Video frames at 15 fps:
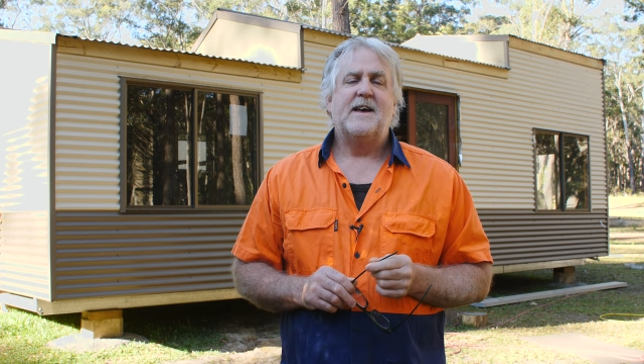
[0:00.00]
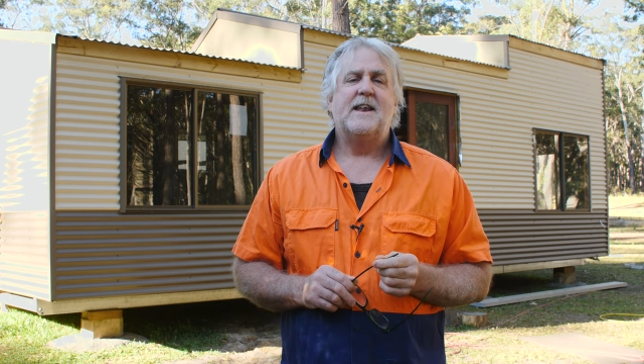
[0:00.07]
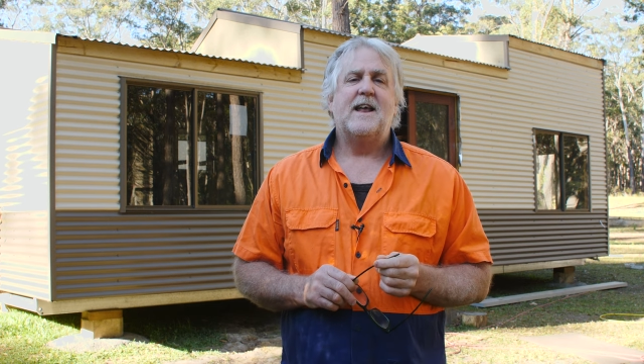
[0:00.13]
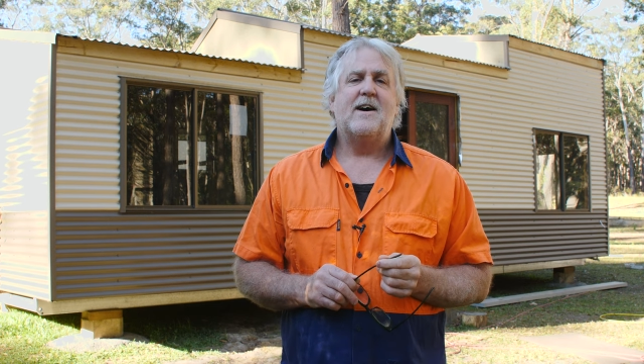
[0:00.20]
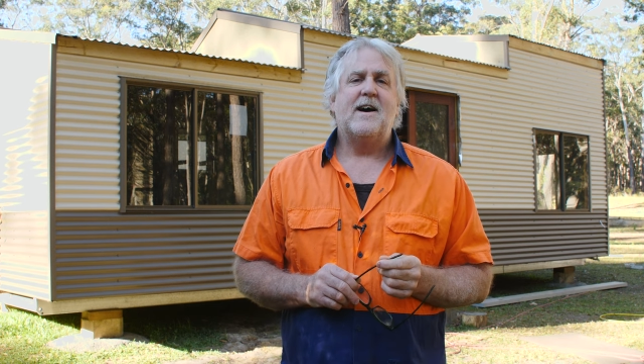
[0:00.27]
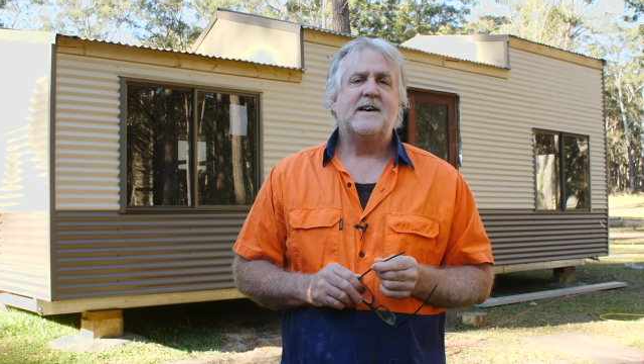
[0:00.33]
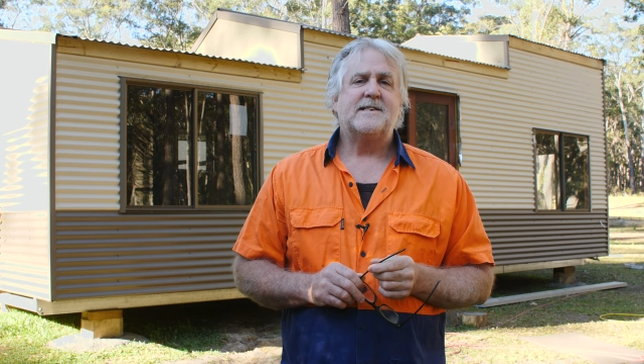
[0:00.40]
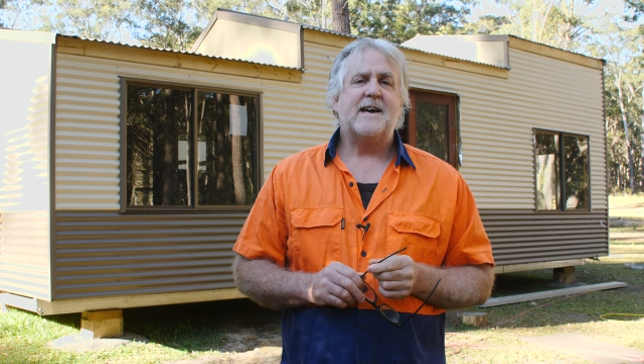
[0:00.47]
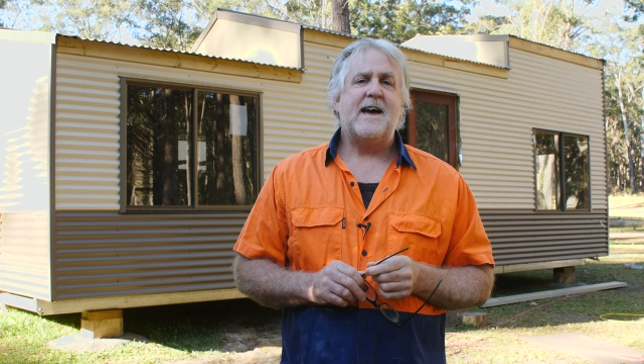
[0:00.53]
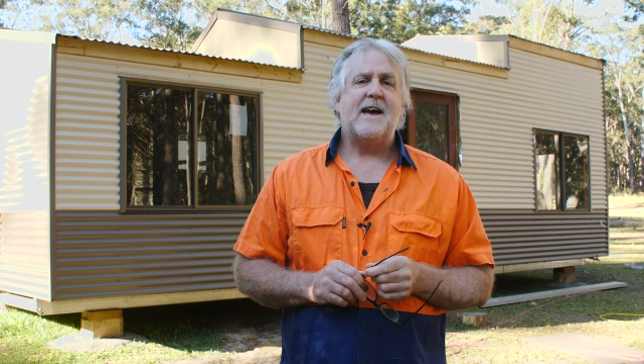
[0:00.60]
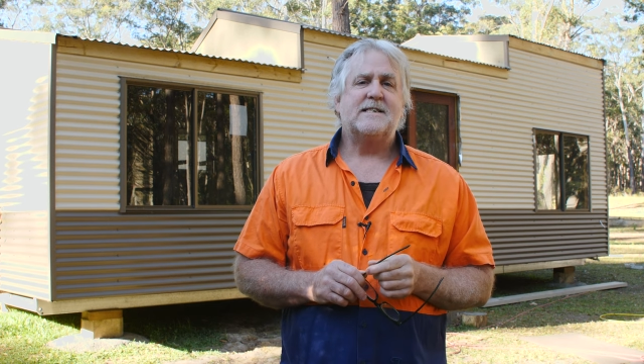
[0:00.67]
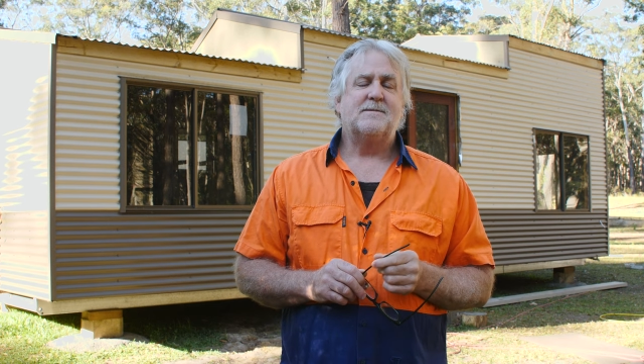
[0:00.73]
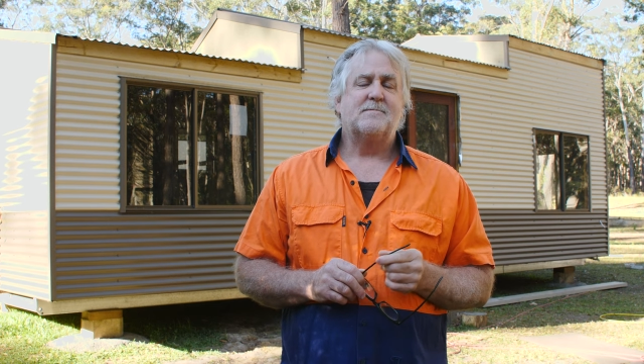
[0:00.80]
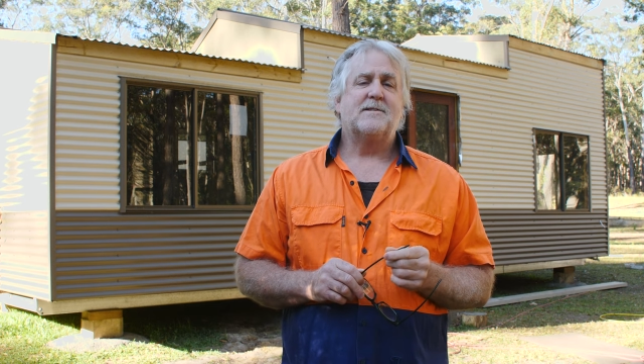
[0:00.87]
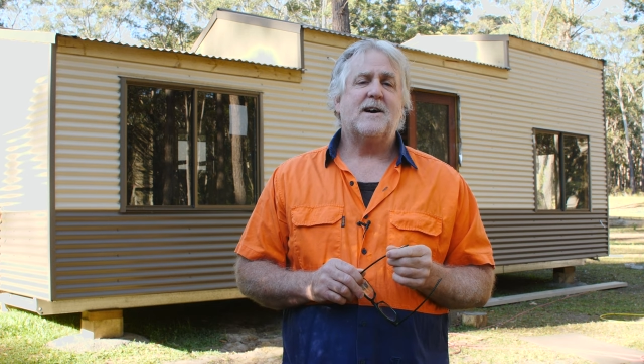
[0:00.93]
Now, as I
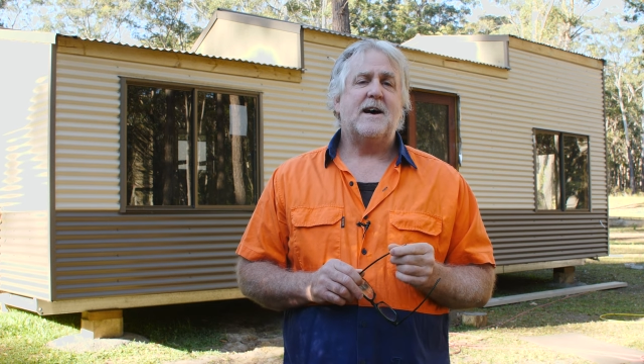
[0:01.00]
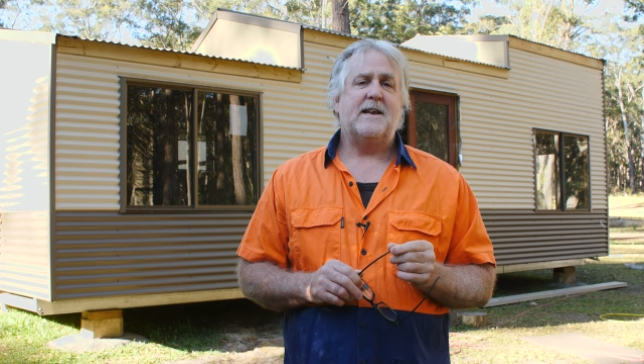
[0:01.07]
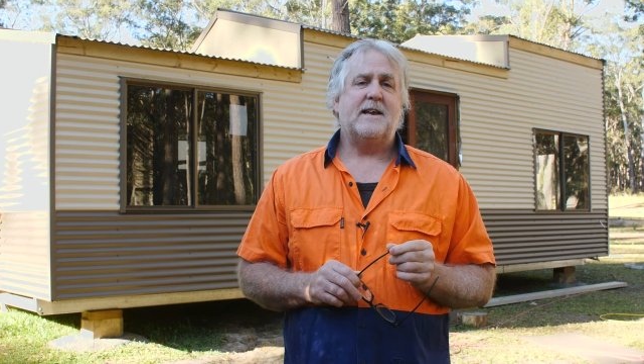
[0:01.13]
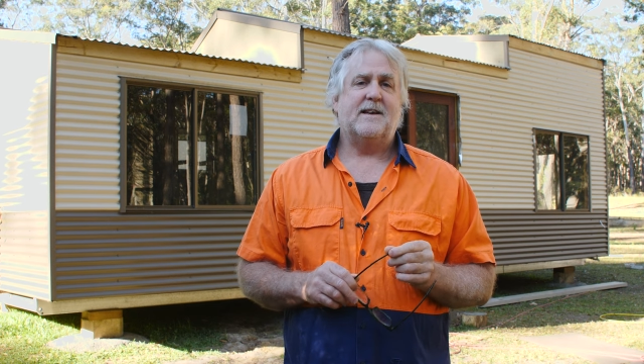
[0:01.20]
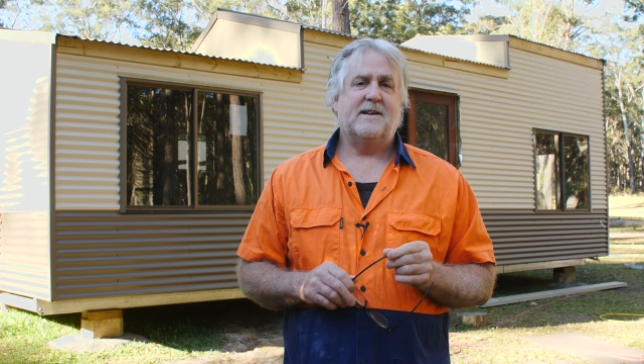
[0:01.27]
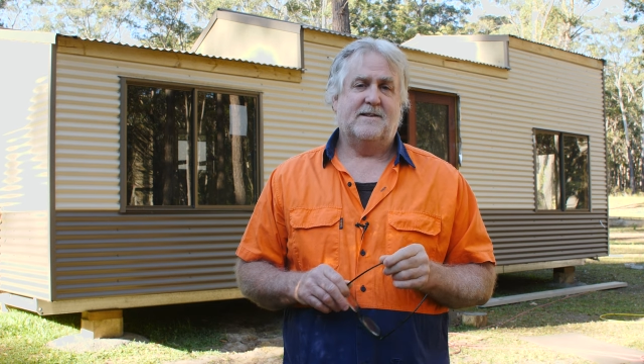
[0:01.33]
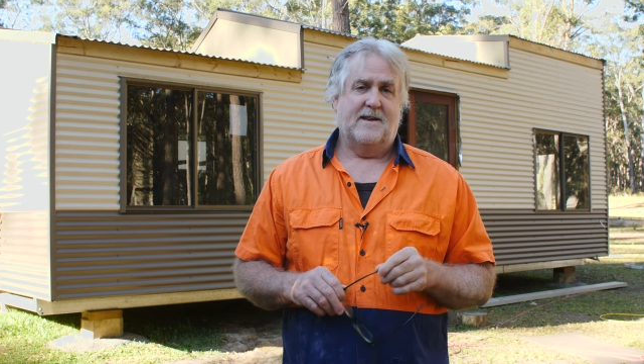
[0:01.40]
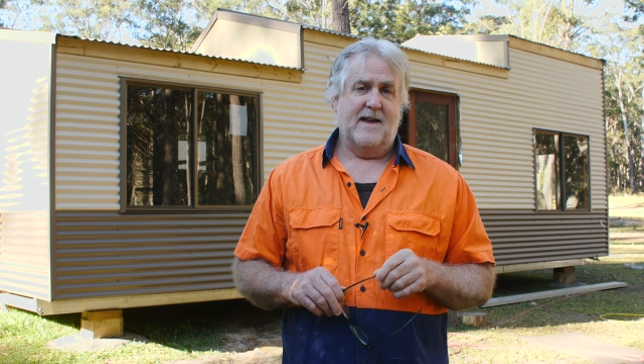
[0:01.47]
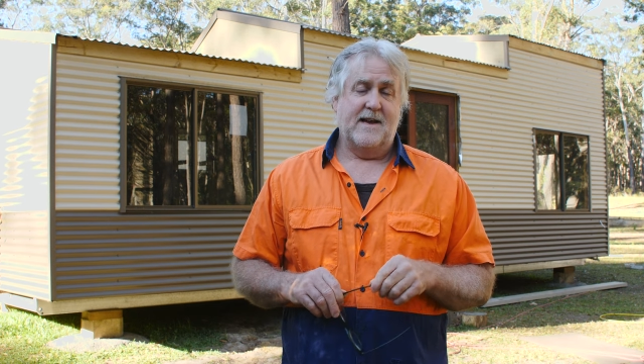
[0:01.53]
had some cladding,